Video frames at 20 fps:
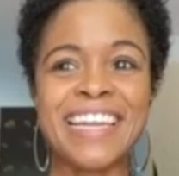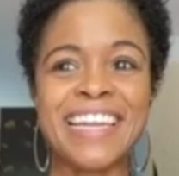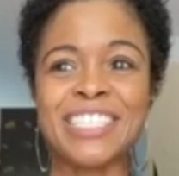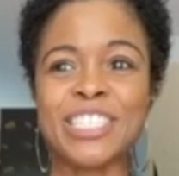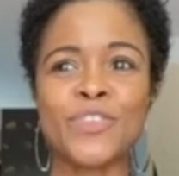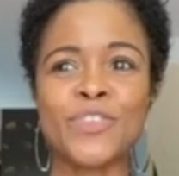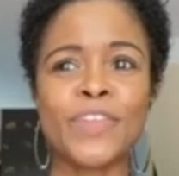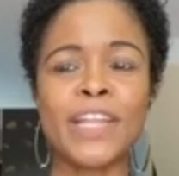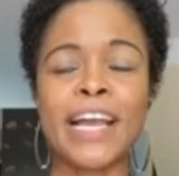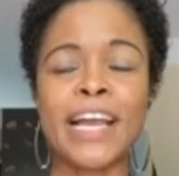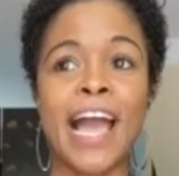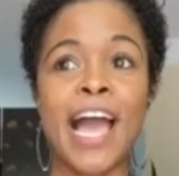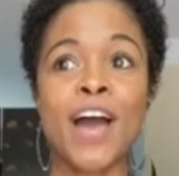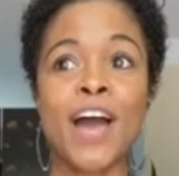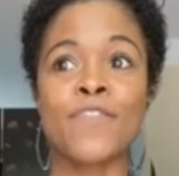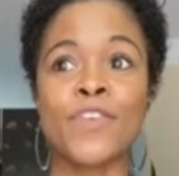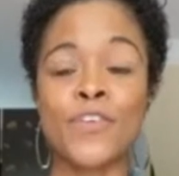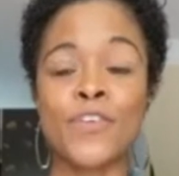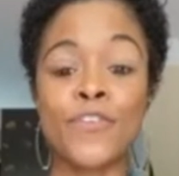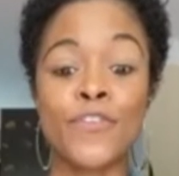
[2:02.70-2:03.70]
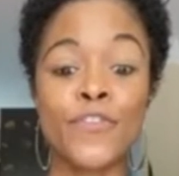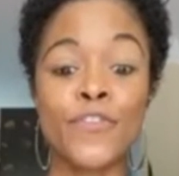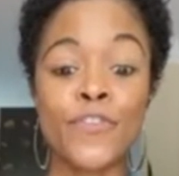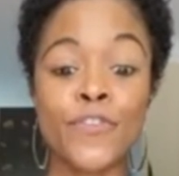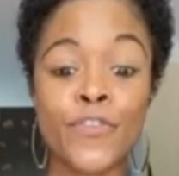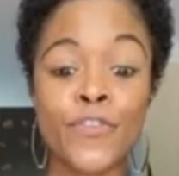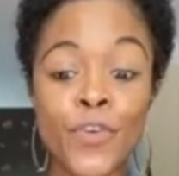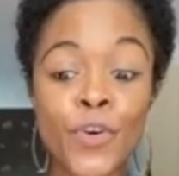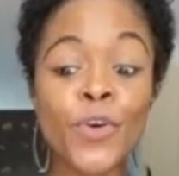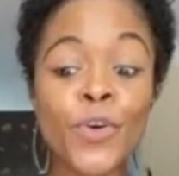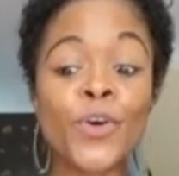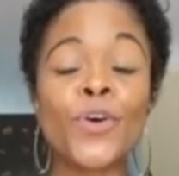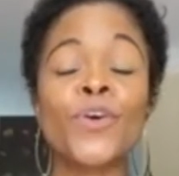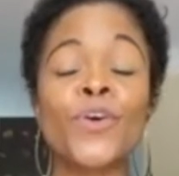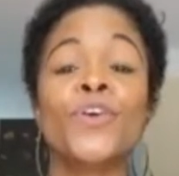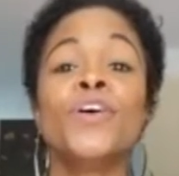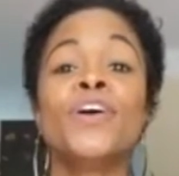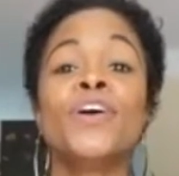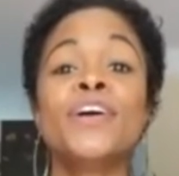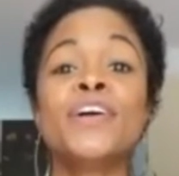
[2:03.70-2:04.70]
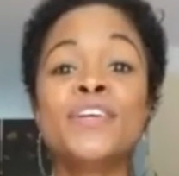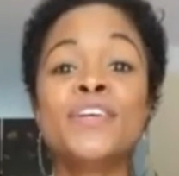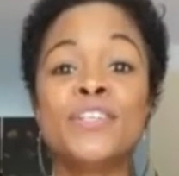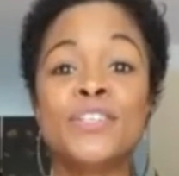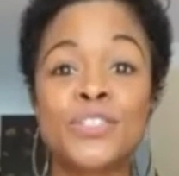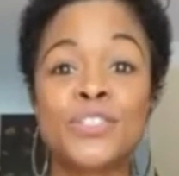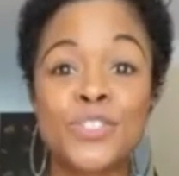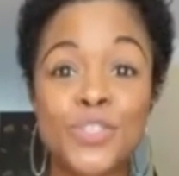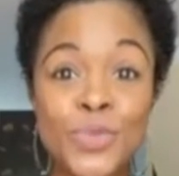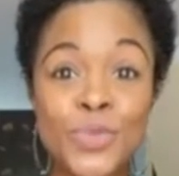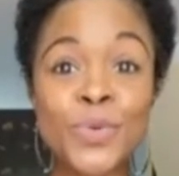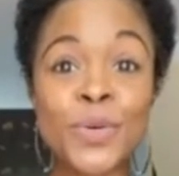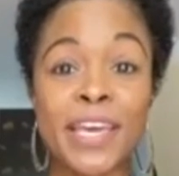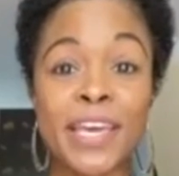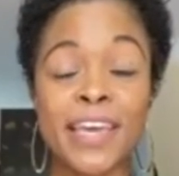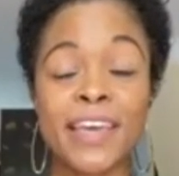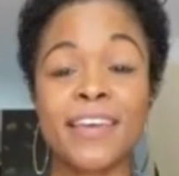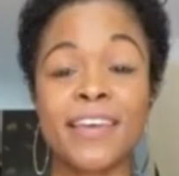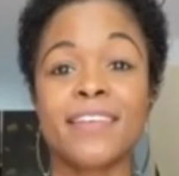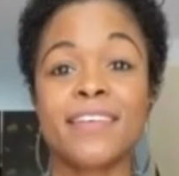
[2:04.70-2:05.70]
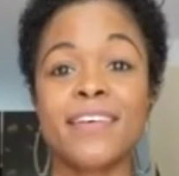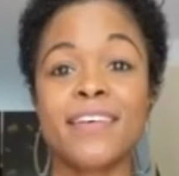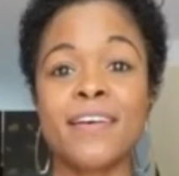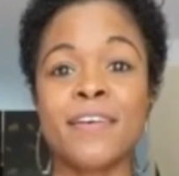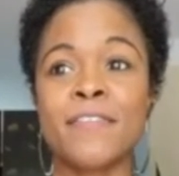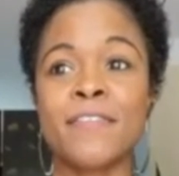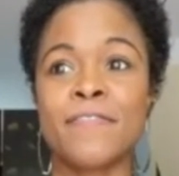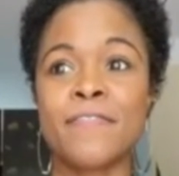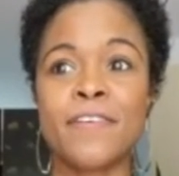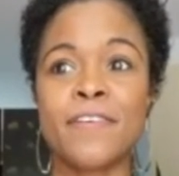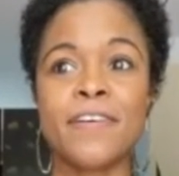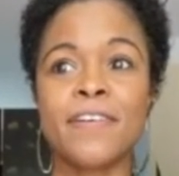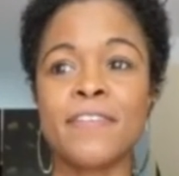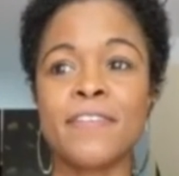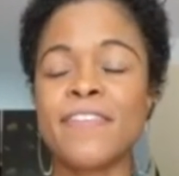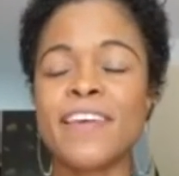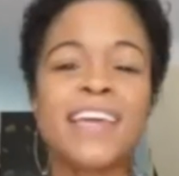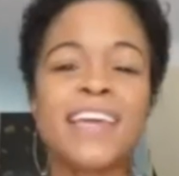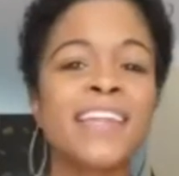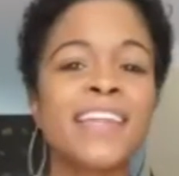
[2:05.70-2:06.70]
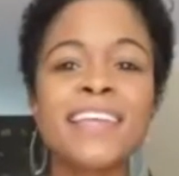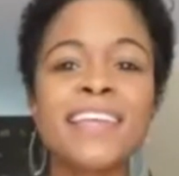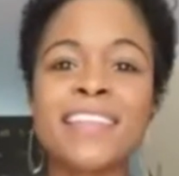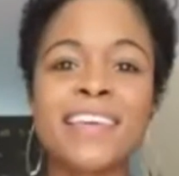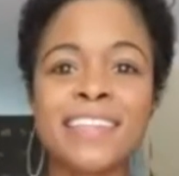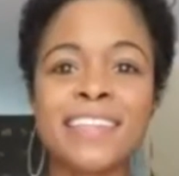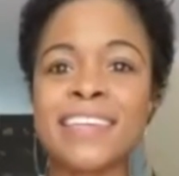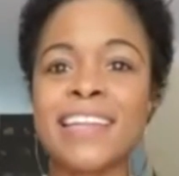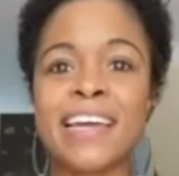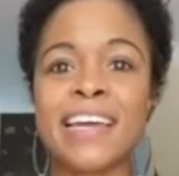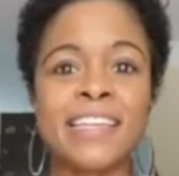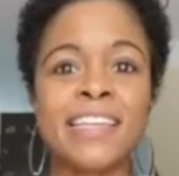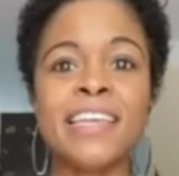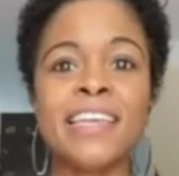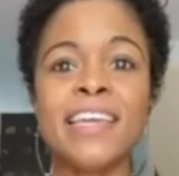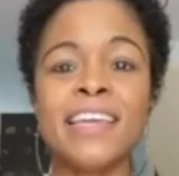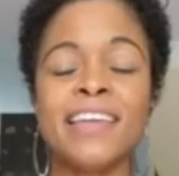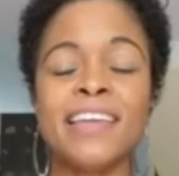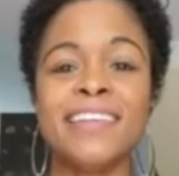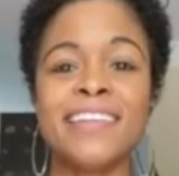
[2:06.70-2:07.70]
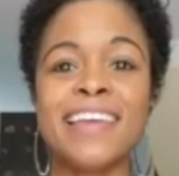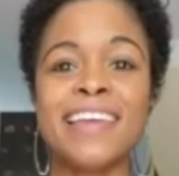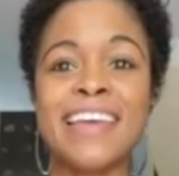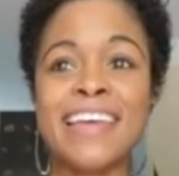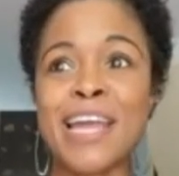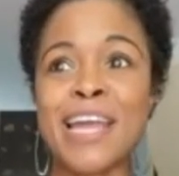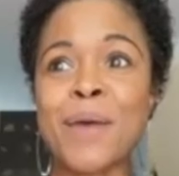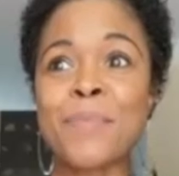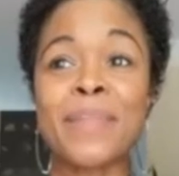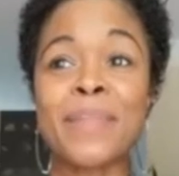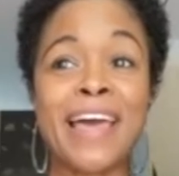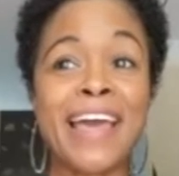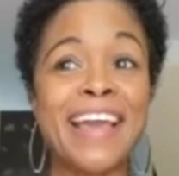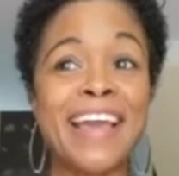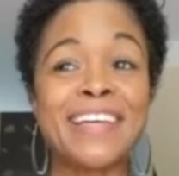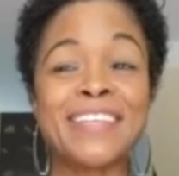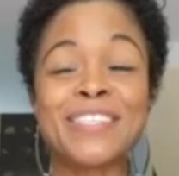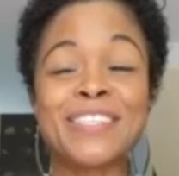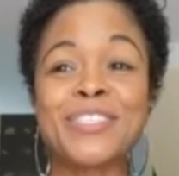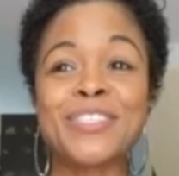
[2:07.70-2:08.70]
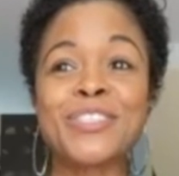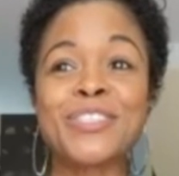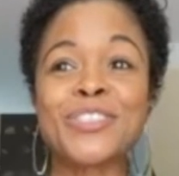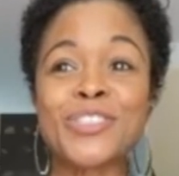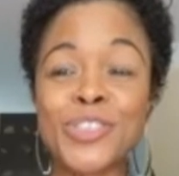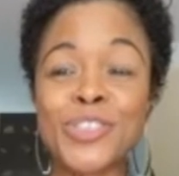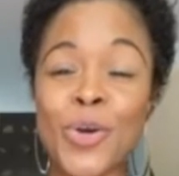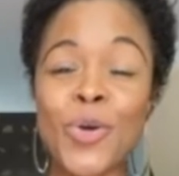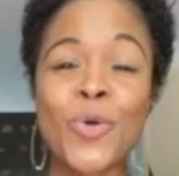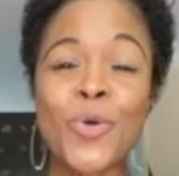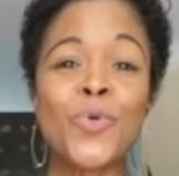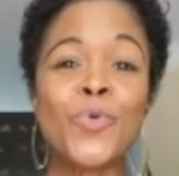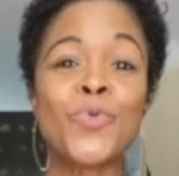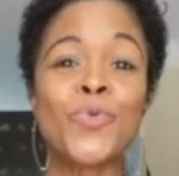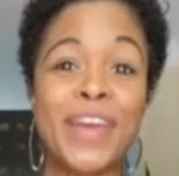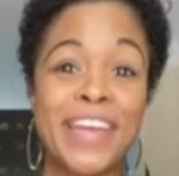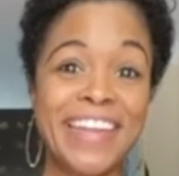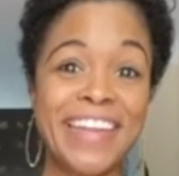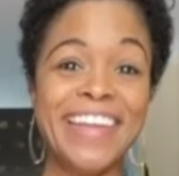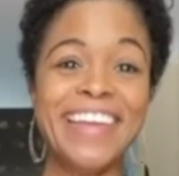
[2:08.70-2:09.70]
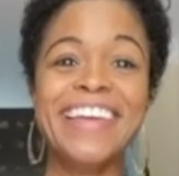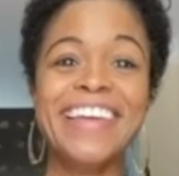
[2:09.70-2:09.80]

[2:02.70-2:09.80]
just feel like I have a full toolkit of, of anything that I need. And I'm like so ready,